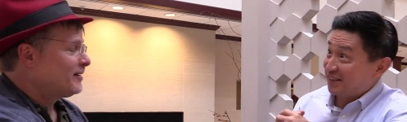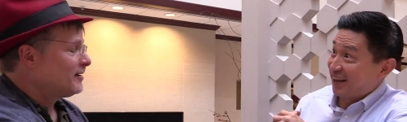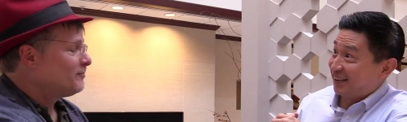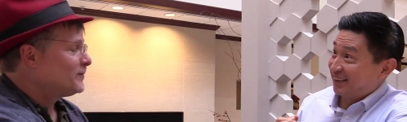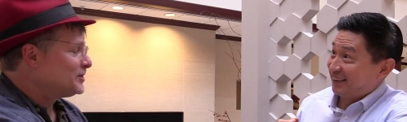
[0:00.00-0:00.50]

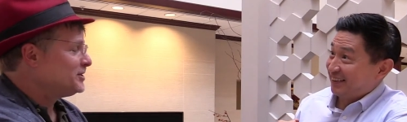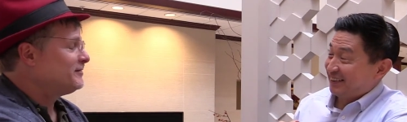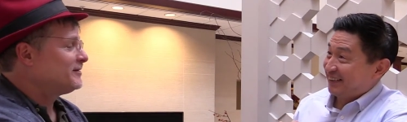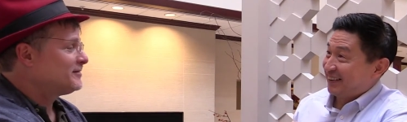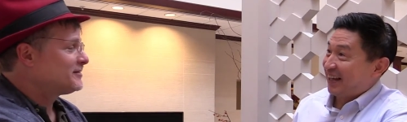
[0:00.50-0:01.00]
Speaker 1: scale.
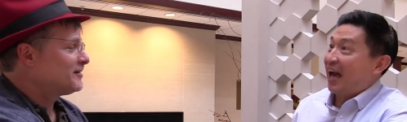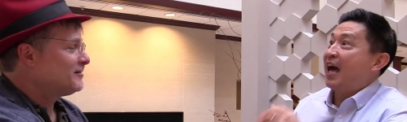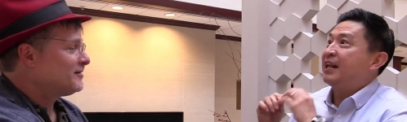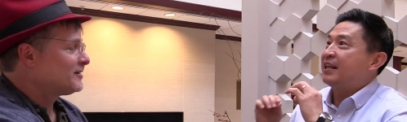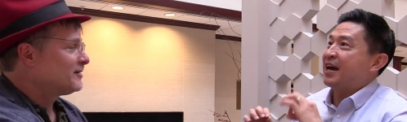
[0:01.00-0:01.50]

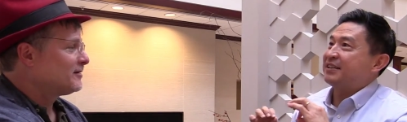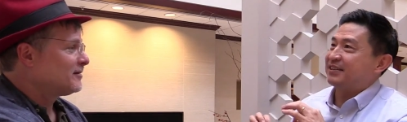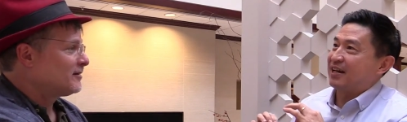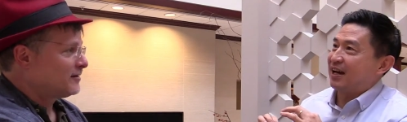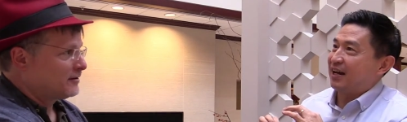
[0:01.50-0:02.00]
And
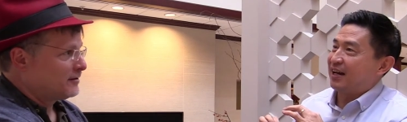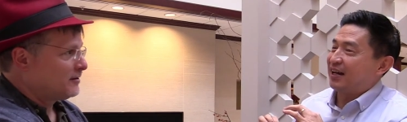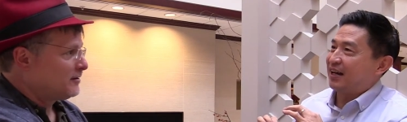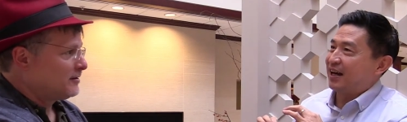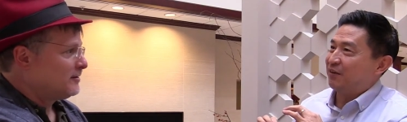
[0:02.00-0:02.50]
that's uh,
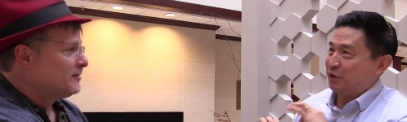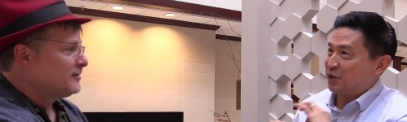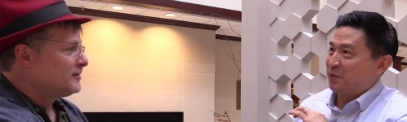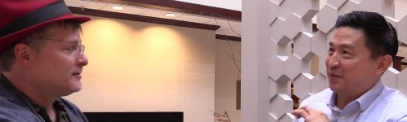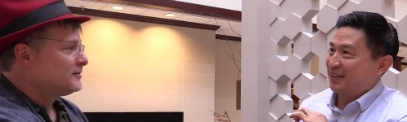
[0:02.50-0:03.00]
our job.